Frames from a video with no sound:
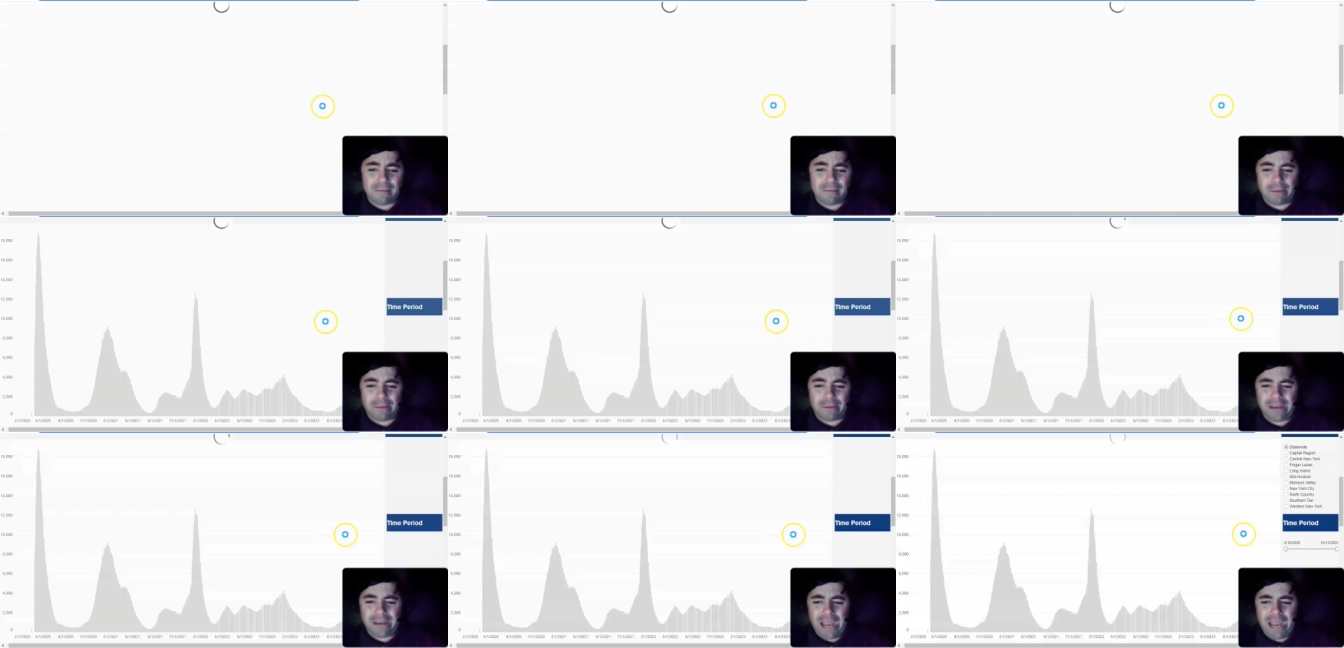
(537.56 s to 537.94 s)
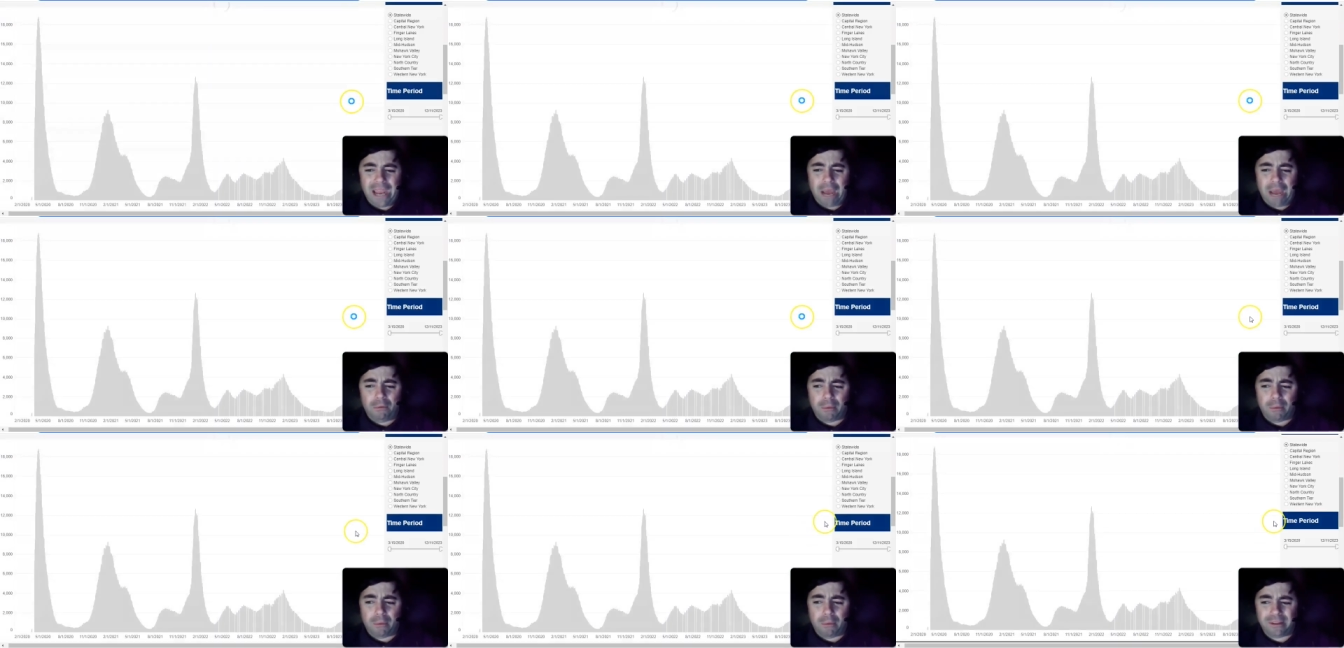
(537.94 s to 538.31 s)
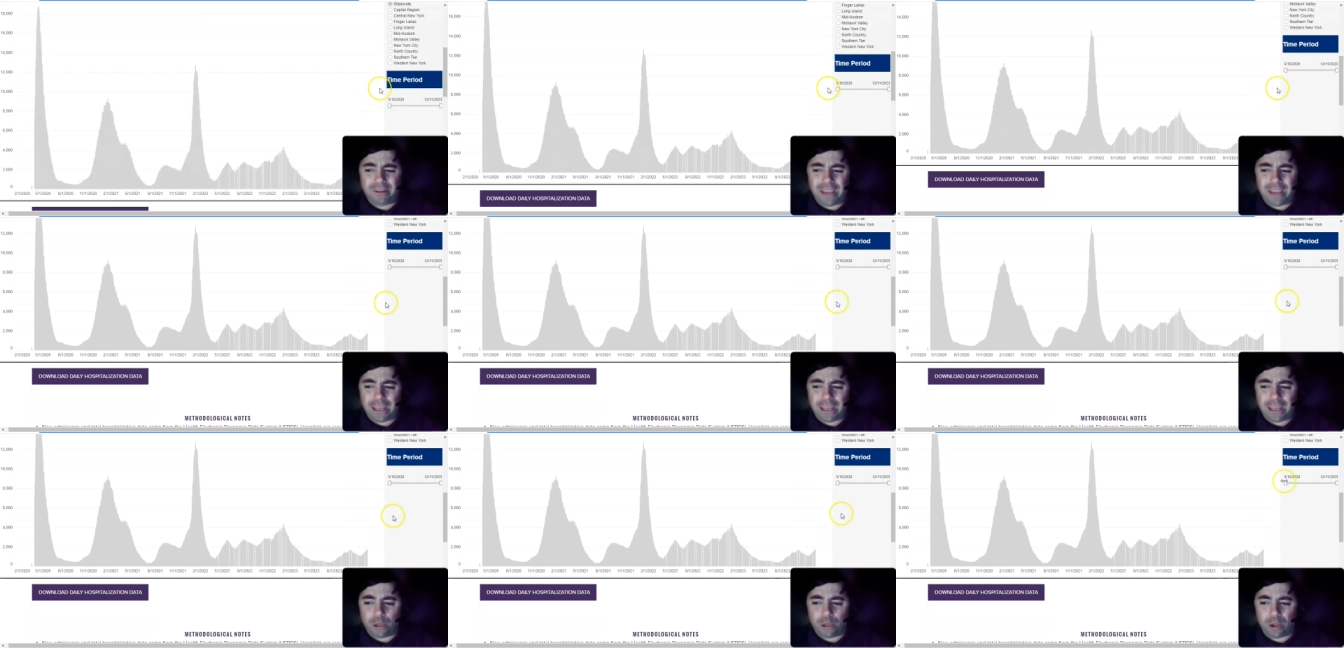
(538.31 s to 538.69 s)
But now when we
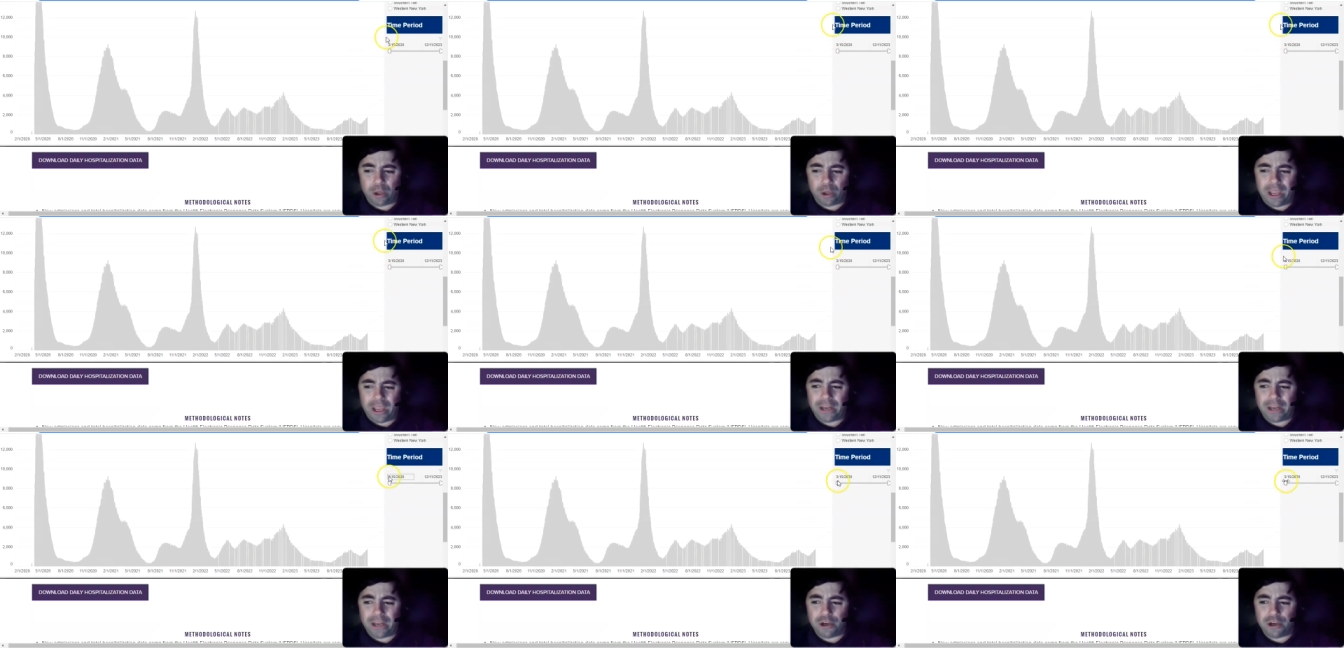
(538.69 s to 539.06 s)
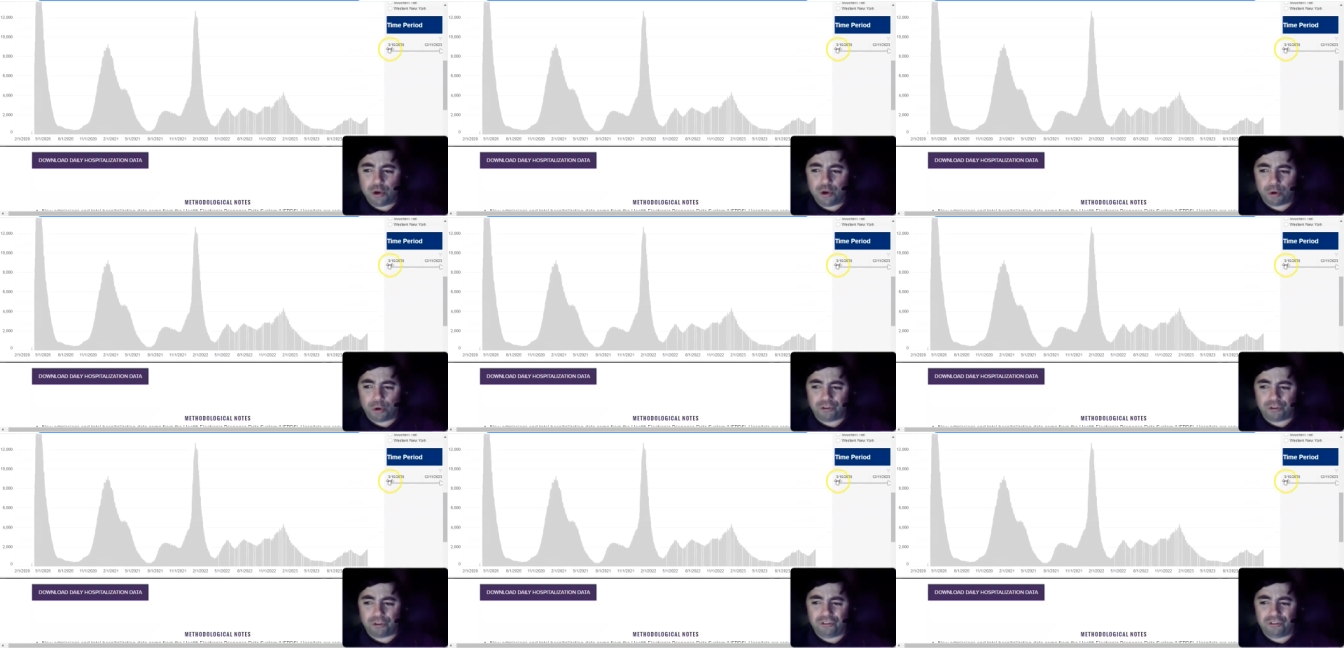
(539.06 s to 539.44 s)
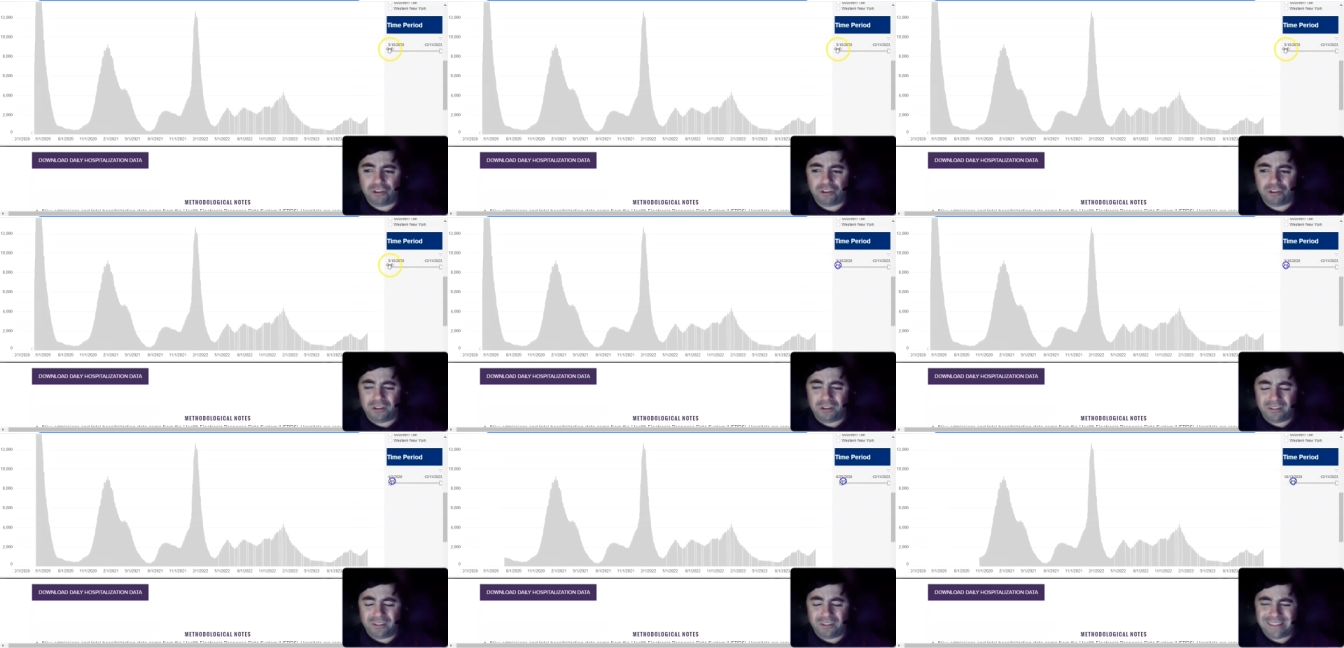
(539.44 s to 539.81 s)
take a look at New York
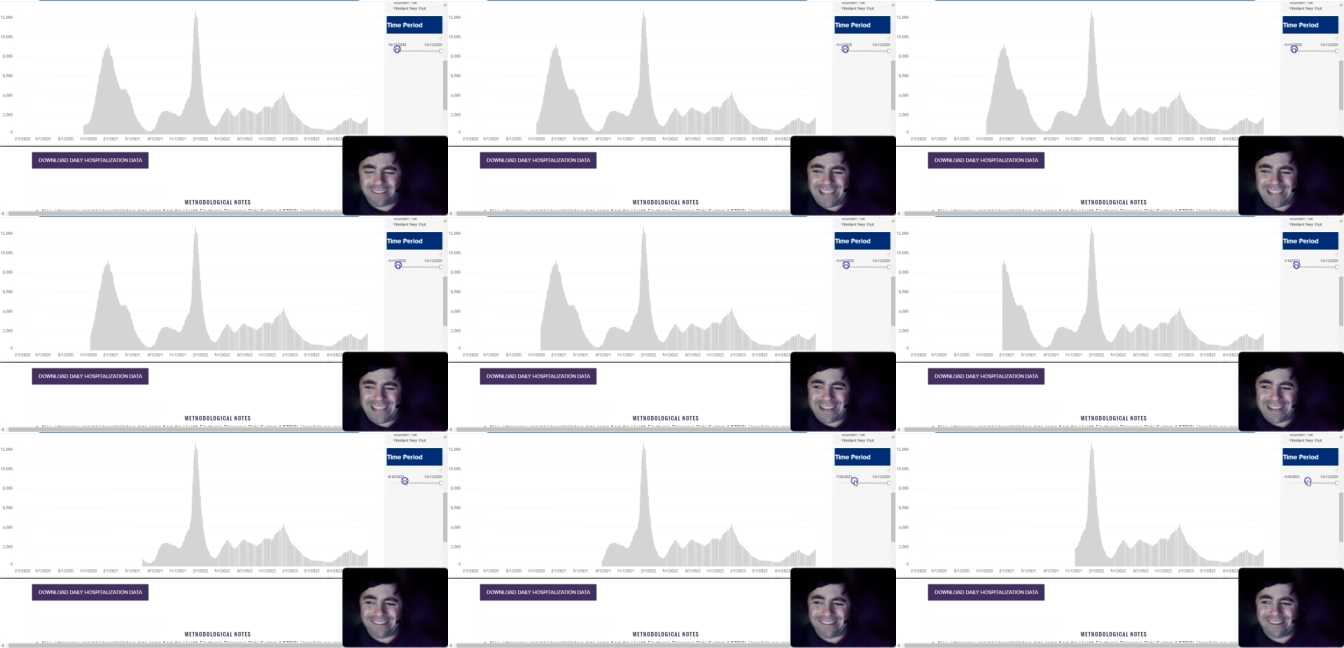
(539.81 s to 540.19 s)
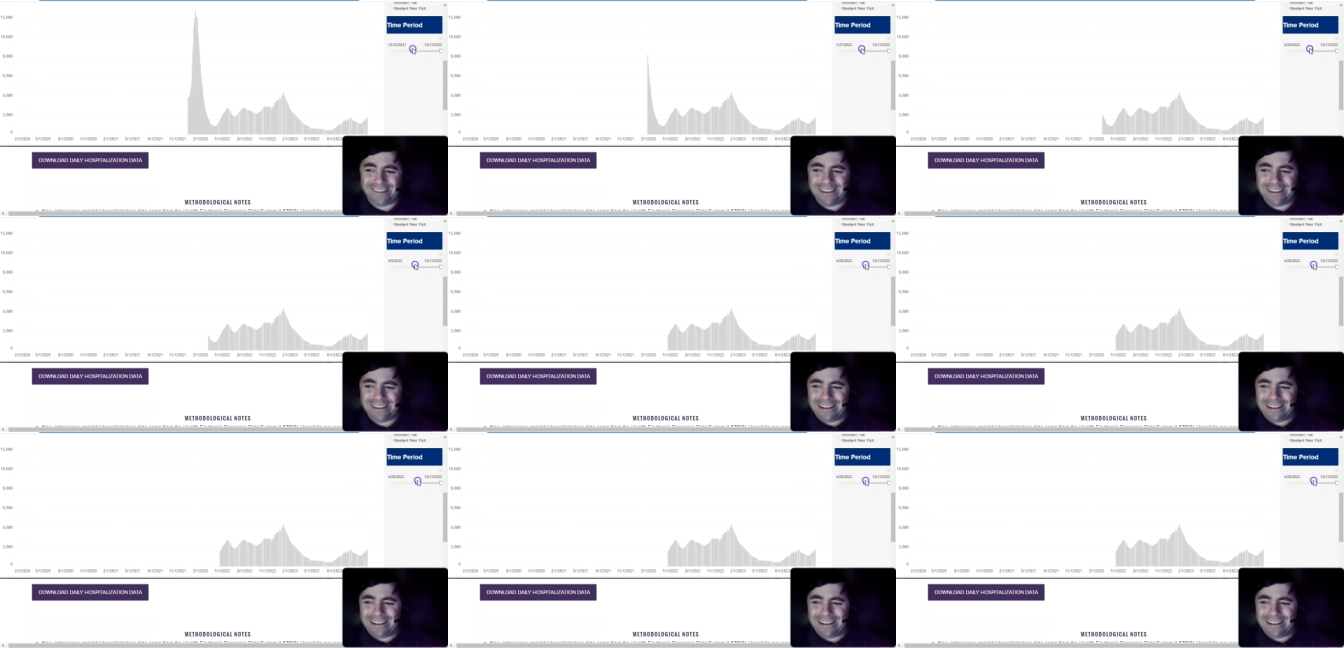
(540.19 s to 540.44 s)
State,